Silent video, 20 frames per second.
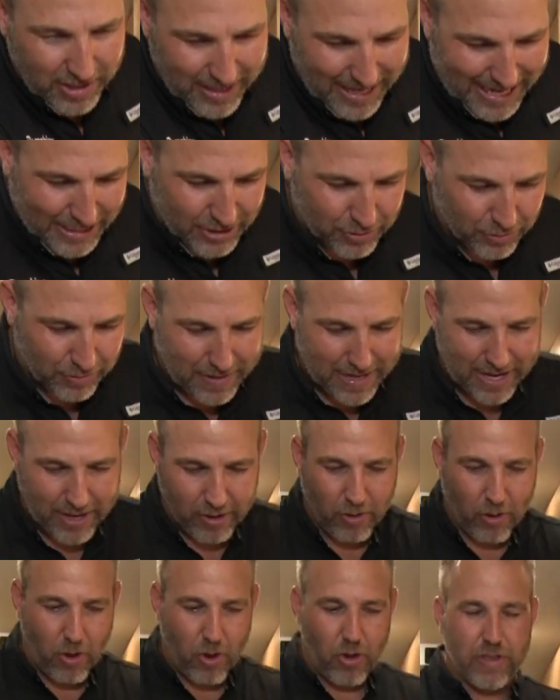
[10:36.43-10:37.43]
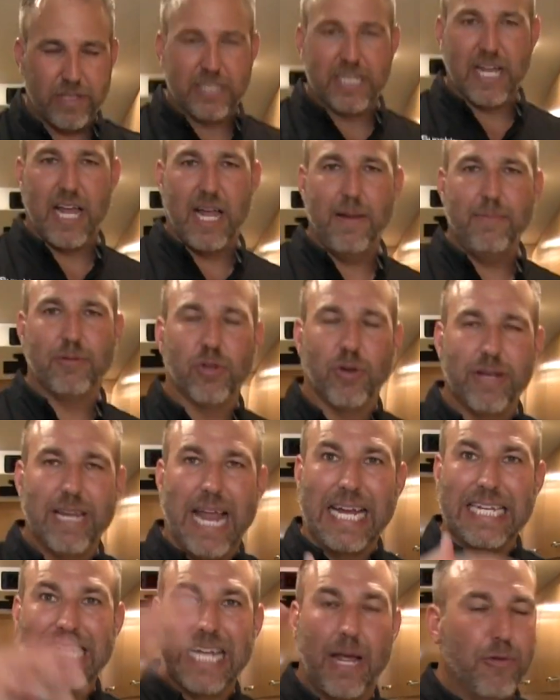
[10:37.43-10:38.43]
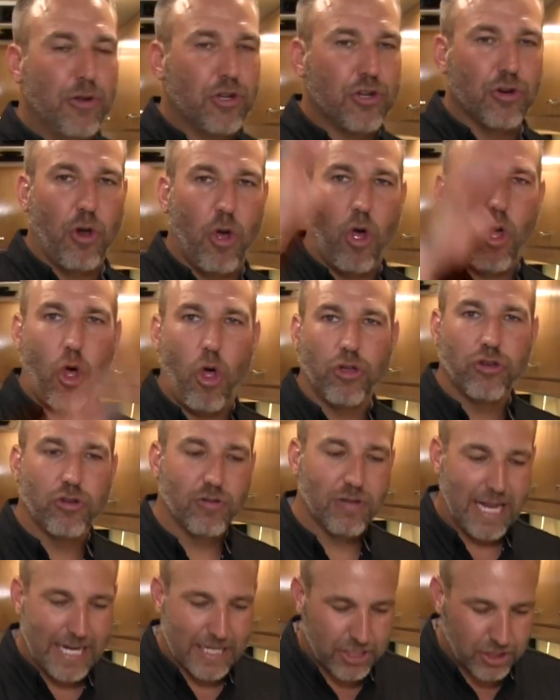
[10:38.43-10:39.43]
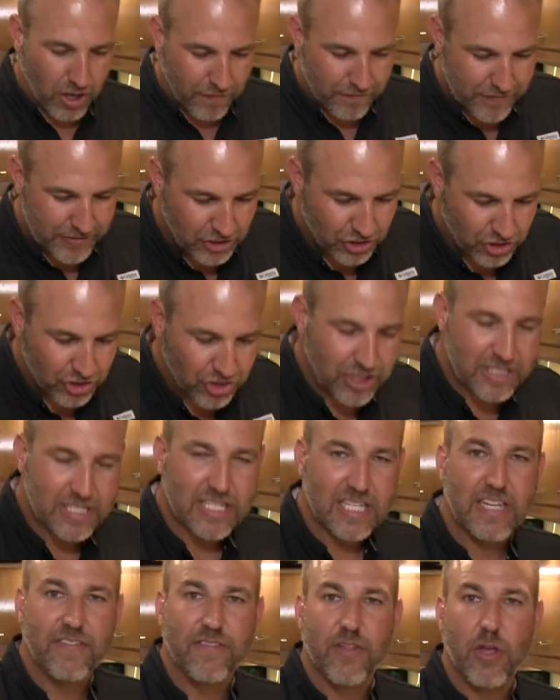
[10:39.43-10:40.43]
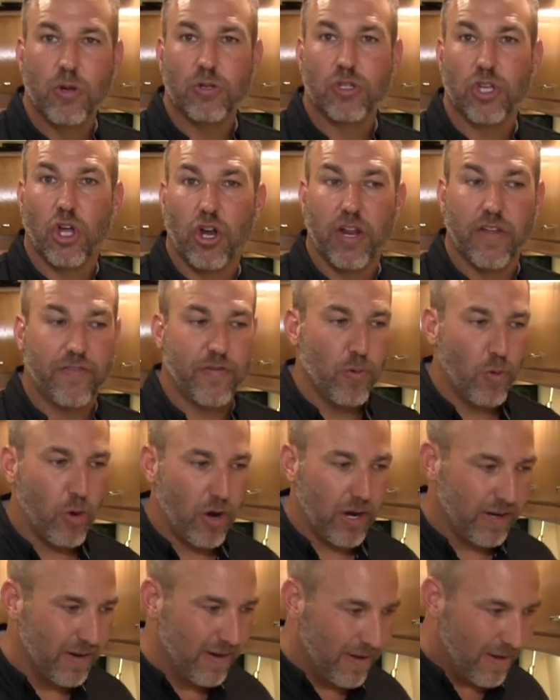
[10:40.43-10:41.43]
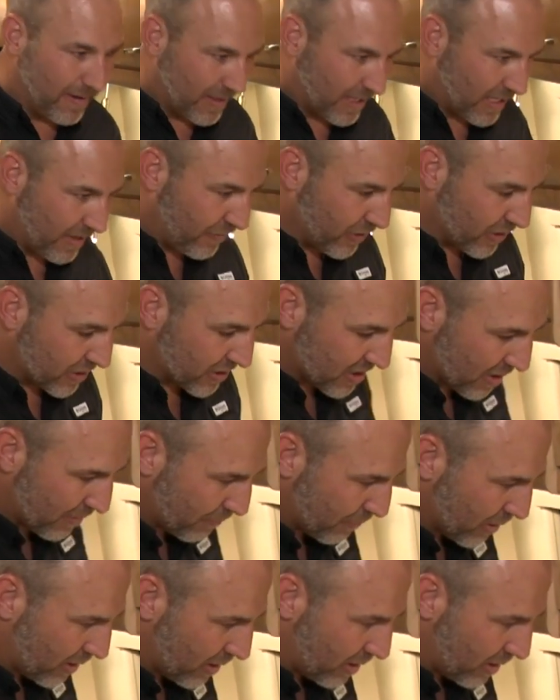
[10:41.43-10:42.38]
lights are there all the time. So at nighttime you turn all your lights off and just leave those on if you want. Give you some